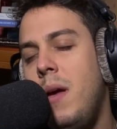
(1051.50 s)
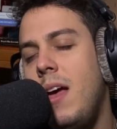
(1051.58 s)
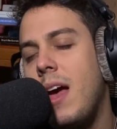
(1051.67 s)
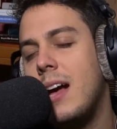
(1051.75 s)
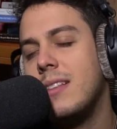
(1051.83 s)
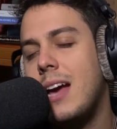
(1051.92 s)

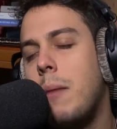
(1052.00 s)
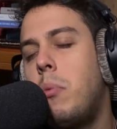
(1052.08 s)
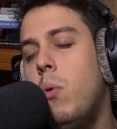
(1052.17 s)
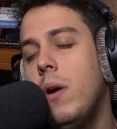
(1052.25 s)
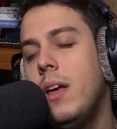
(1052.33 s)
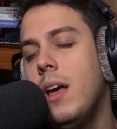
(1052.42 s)
at that
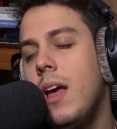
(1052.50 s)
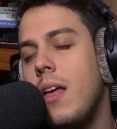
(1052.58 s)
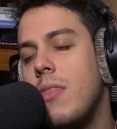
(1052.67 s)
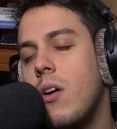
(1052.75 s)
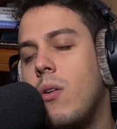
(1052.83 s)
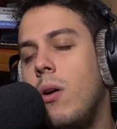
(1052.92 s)
point
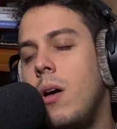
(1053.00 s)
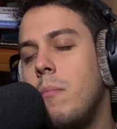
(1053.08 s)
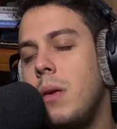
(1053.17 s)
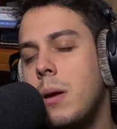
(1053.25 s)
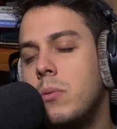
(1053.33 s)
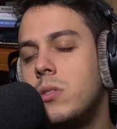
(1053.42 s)
they'll
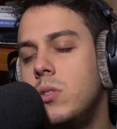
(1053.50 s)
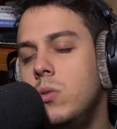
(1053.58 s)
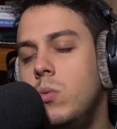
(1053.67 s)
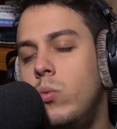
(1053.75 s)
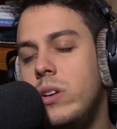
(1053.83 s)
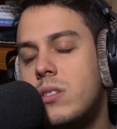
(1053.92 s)
be able
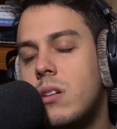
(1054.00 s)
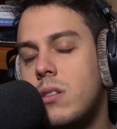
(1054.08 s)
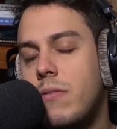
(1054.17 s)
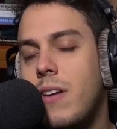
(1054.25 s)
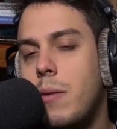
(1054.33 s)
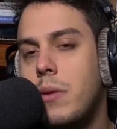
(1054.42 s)
to restart their
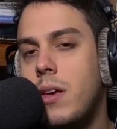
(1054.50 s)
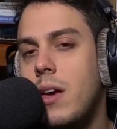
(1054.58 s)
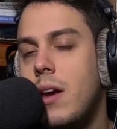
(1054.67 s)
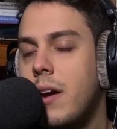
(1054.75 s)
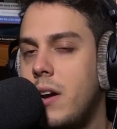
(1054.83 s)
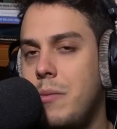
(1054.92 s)
family,
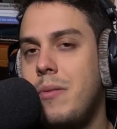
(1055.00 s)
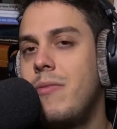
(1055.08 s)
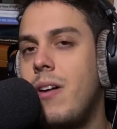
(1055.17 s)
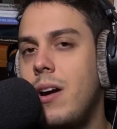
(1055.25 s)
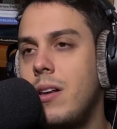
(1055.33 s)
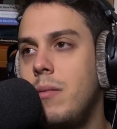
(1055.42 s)
and it'll be
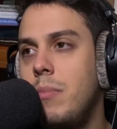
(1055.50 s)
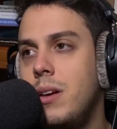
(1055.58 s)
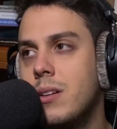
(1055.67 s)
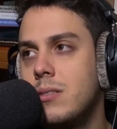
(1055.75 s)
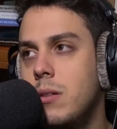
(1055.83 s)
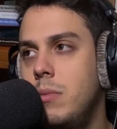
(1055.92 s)
fine
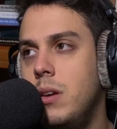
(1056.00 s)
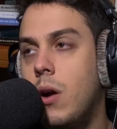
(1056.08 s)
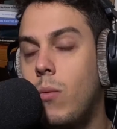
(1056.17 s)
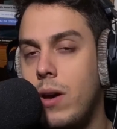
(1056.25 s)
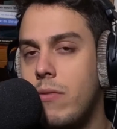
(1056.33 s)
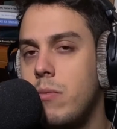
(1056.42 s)
because they'll be
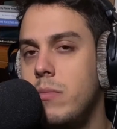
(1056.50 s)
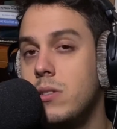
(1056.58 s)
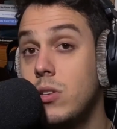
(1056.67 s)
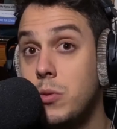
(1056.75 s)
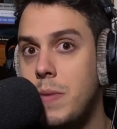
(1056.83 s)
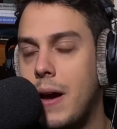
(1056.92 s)
away from this
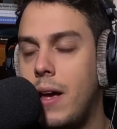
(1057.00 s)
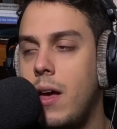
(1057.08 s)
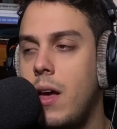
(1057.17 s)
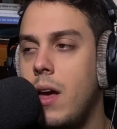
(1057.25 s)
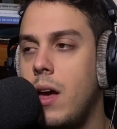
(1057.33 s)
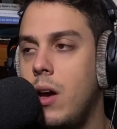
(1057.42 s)
douchebag
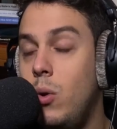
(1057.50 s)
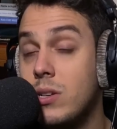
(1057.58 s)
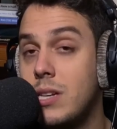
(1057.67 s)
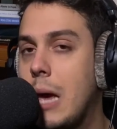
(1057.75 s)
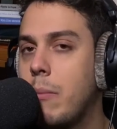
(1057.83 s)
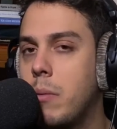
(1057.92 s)
who has a
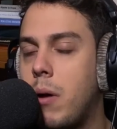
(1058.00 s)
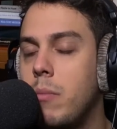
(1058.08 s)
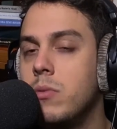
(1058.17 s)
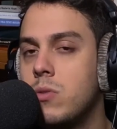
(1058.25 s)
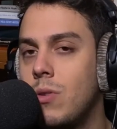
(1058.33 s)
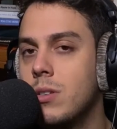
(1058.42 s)
gambling problem,
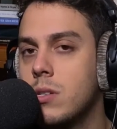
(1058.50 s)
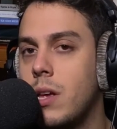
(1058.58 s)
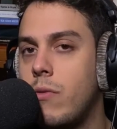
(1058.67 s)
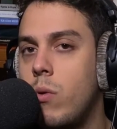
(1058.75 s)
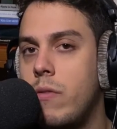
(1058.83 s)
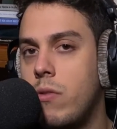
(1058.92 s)
throwing his
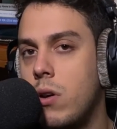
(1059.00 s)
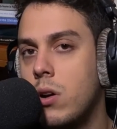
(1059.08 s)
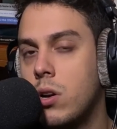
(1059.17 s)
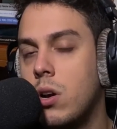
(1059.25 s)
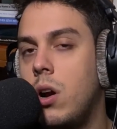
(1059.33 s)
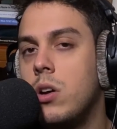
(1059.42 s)
life away for a
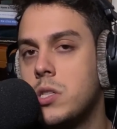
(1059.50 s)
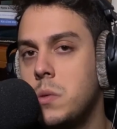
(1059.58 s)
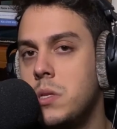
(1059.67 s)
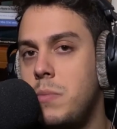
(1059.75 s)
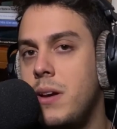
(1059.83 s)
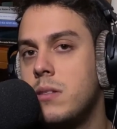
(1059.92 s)
hooker, also in
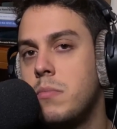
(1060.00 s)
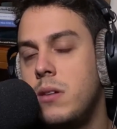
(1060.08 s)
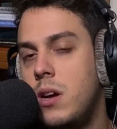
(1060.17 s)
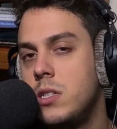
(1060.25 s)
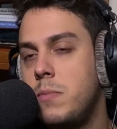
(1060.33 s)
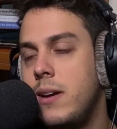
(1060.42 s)
space, but
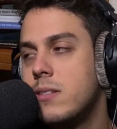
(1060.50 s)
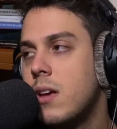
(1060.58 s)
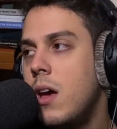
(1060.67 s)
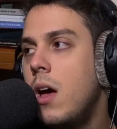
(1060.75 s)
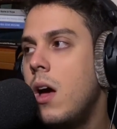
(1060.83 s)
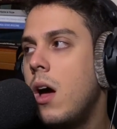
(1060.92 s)
not in space.
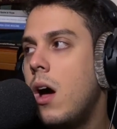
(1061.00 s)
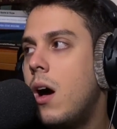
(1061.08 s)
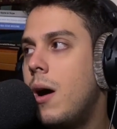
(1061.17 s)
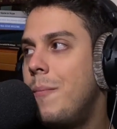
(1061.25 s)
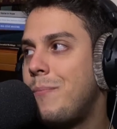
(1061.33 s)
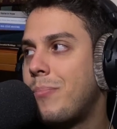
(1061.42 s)

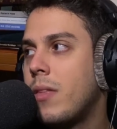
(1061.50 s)
Um,